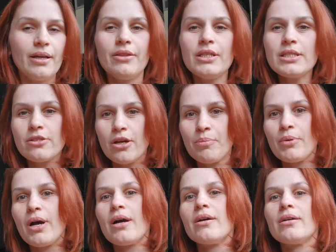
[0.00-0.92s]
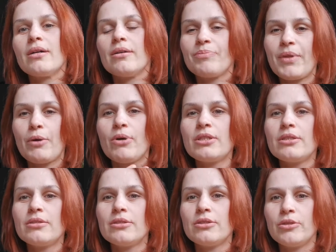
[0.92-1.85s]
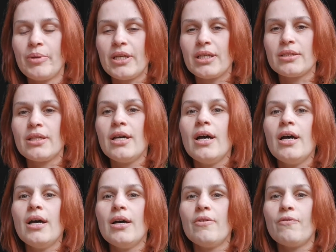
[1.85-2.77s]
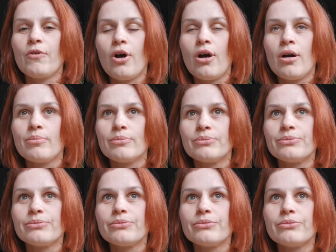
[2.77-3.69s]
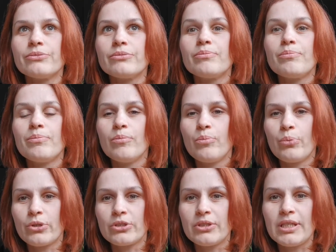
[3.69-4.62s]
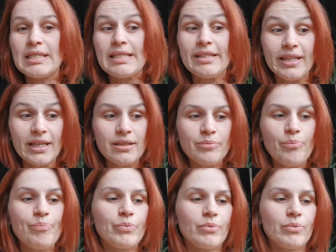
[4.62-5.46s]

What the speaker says: this top, I wanted to make it from Portuguese linen.